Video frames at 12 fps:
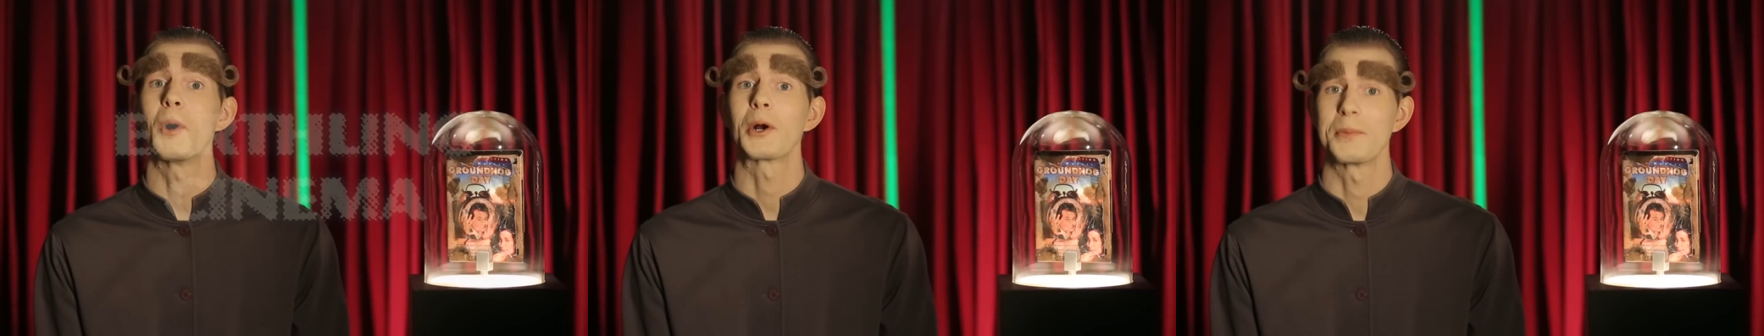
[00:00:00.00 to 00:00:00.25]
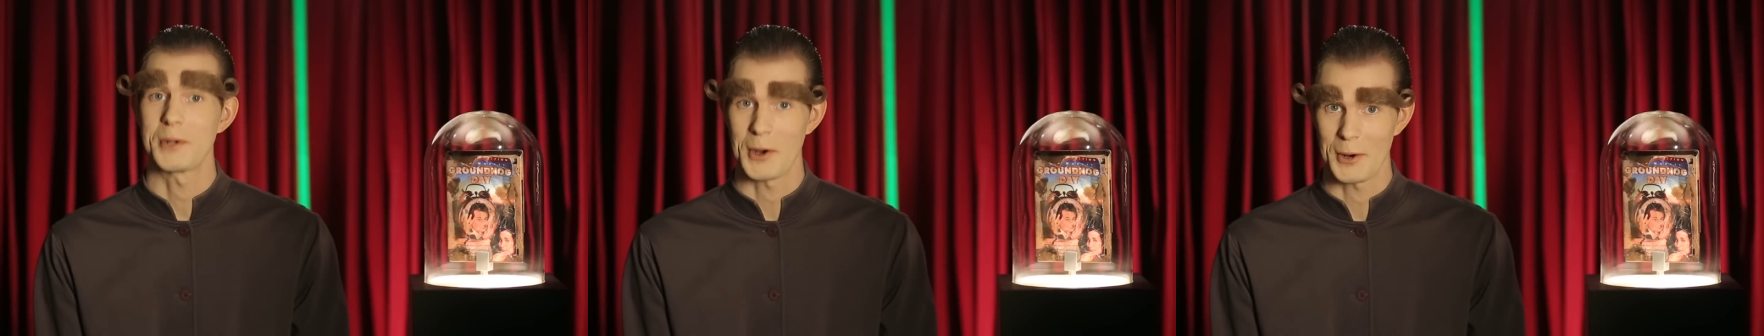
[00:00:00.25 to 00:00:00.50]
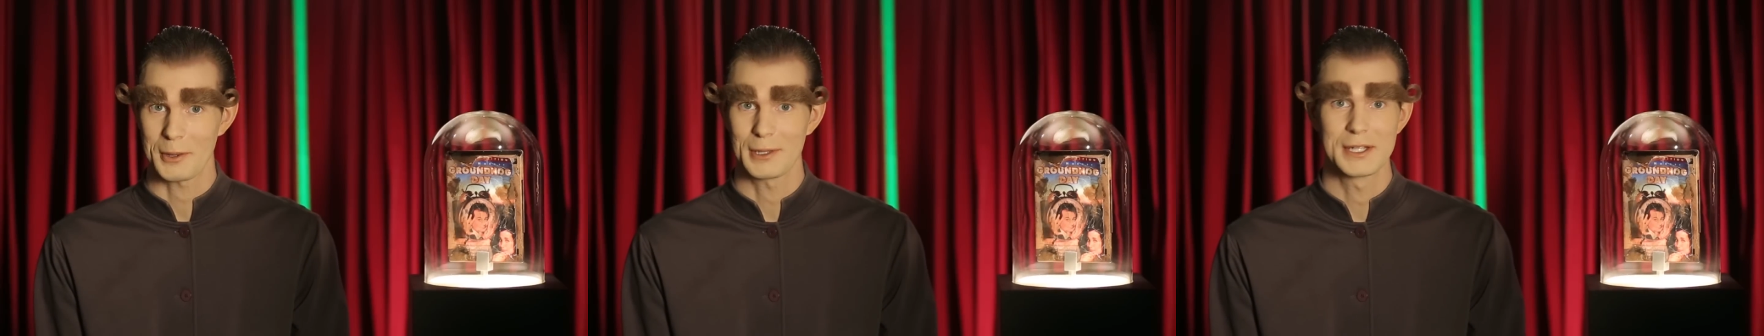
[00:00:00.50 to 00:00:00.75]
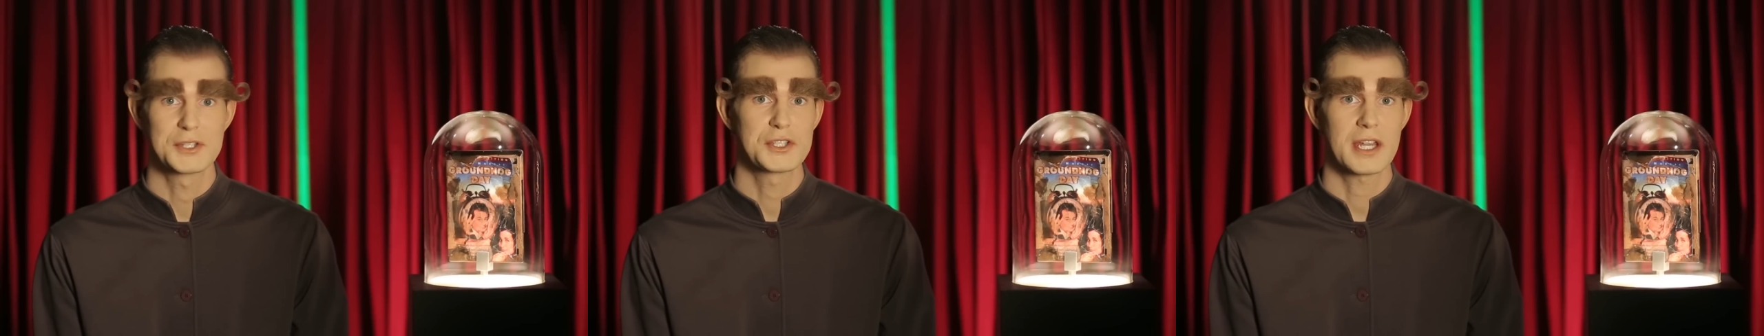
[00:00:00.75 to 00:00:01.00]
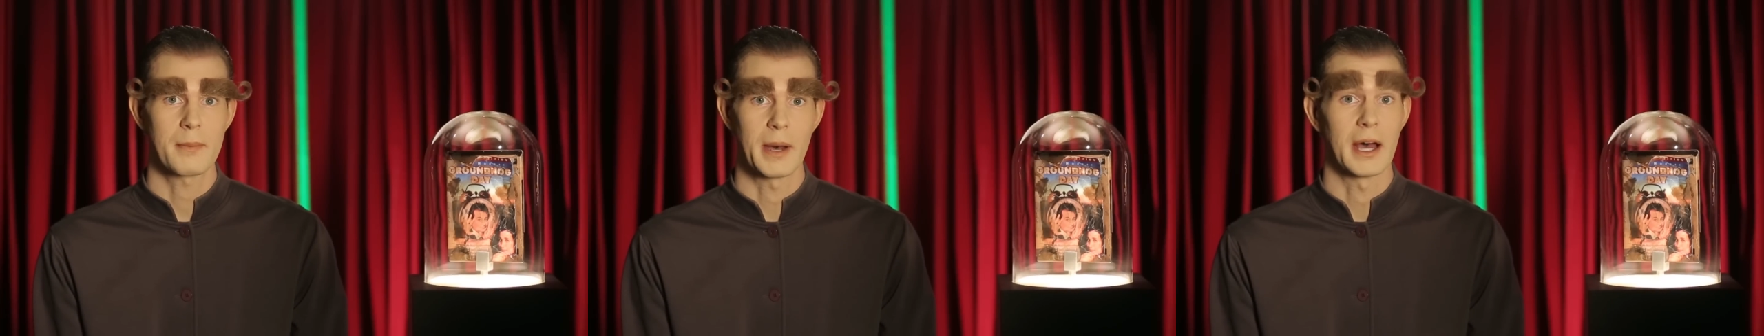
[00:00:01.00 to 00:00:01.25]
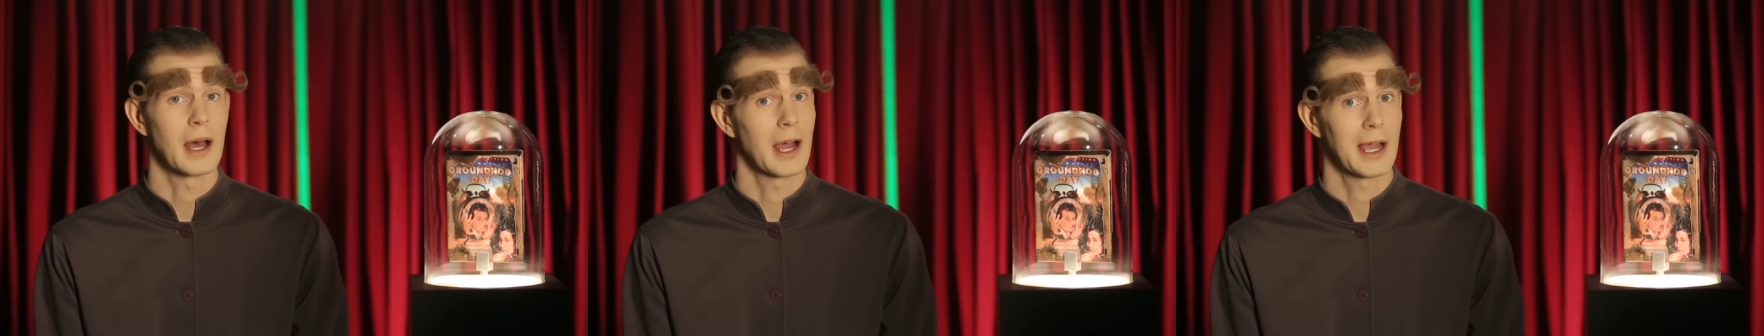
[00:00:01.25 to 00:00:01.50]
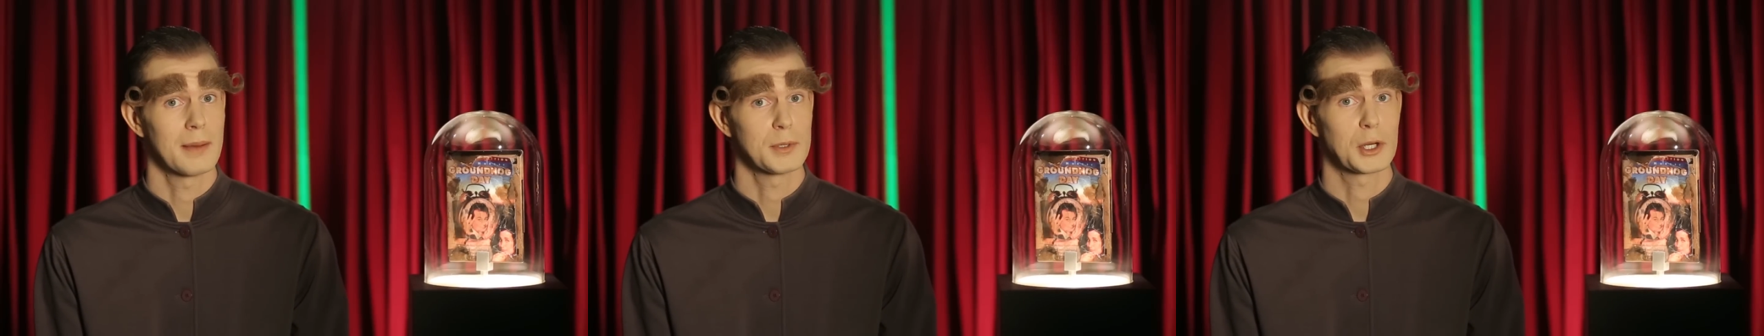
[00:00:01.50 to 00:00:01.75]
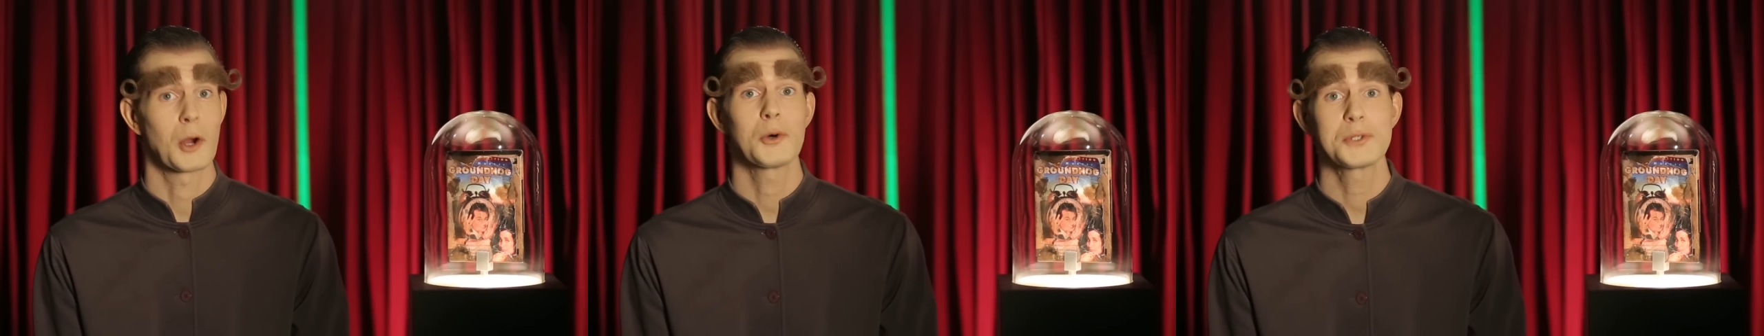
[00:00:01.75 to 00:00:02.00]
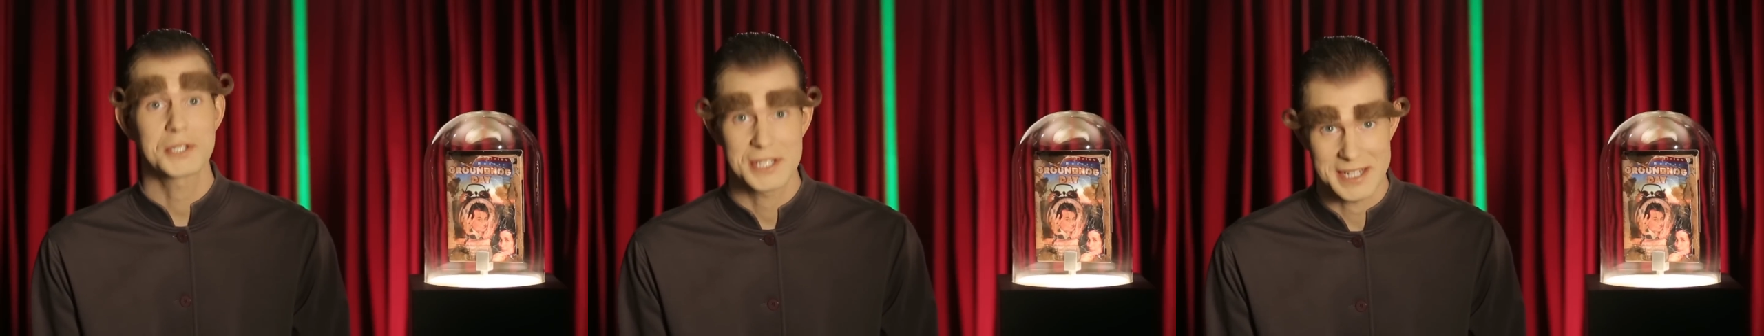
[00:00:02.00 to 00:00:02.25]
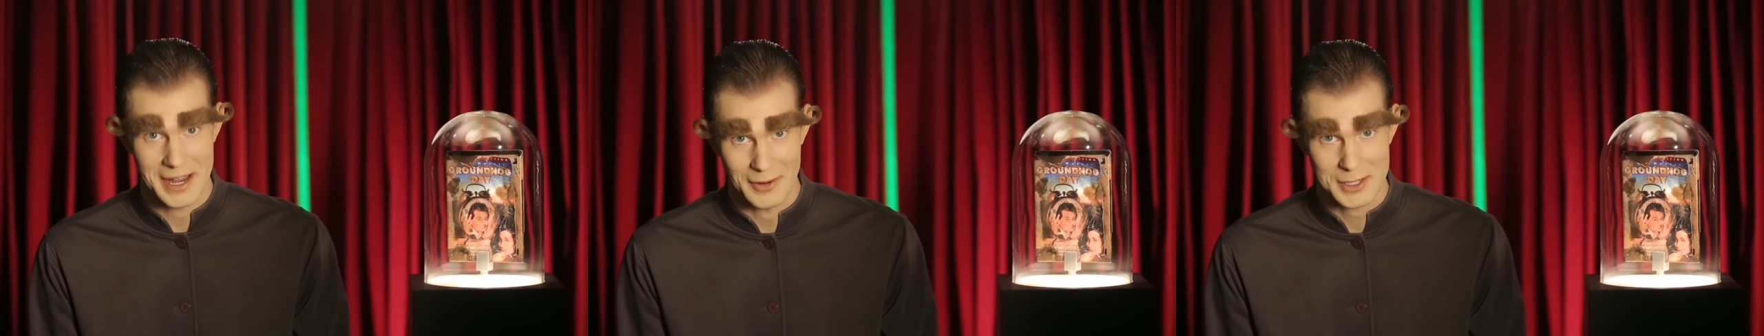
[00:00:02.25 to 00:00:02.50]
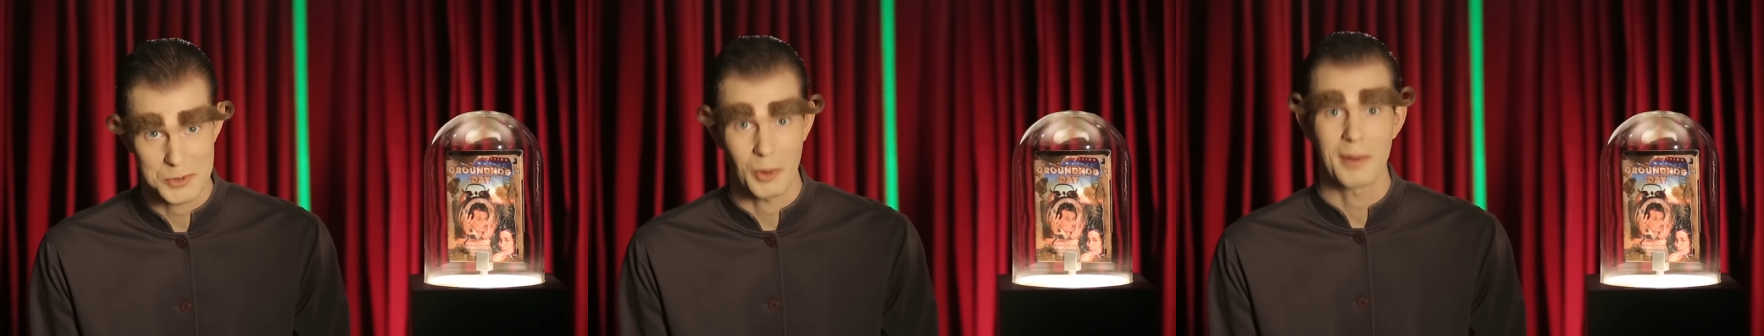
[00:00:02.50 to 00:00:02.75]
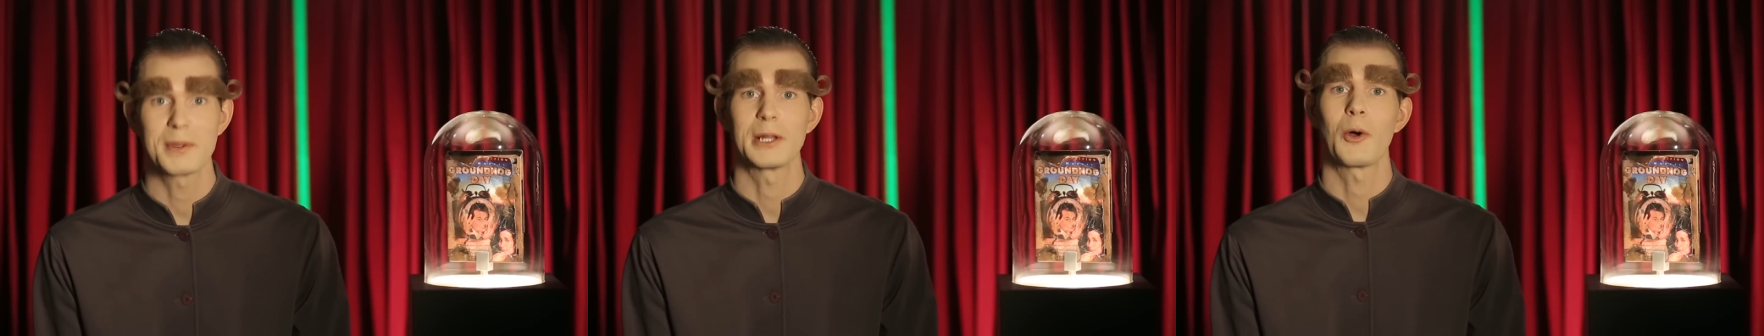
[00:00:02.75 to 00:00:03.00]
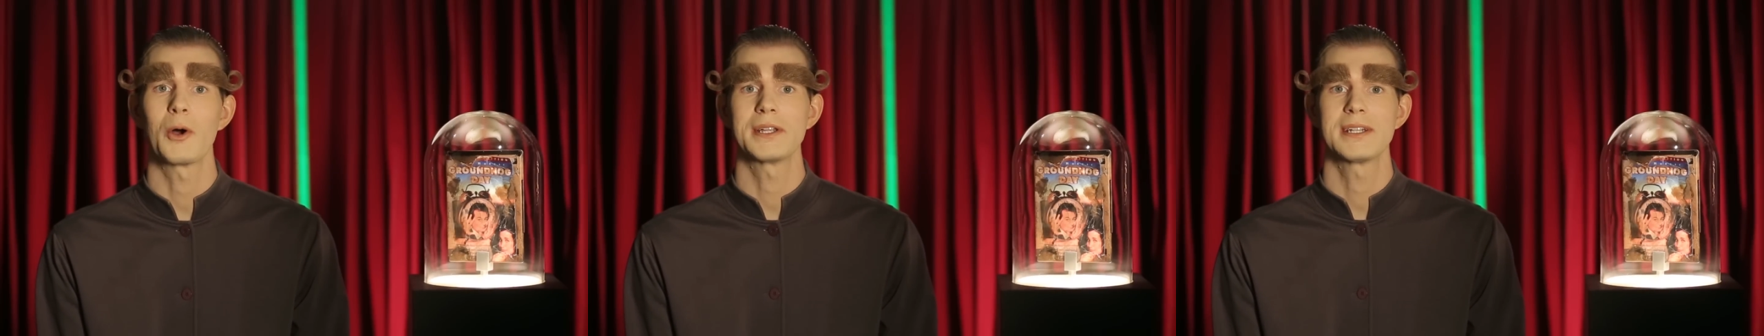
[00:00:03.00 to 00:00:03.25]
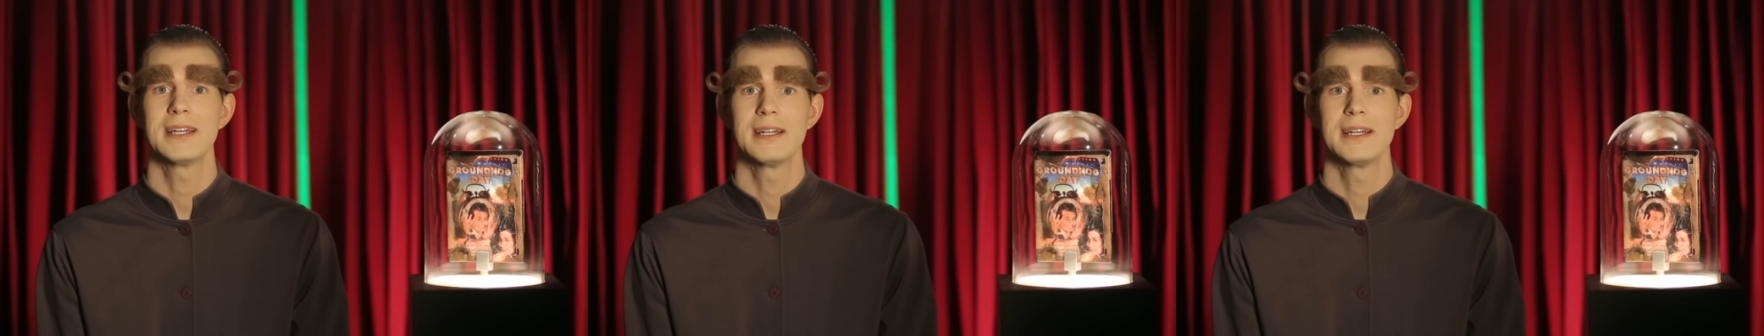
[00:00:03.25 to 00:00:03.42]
welcome to Earthling Cinema. I am your host, Garyx Wormuloid.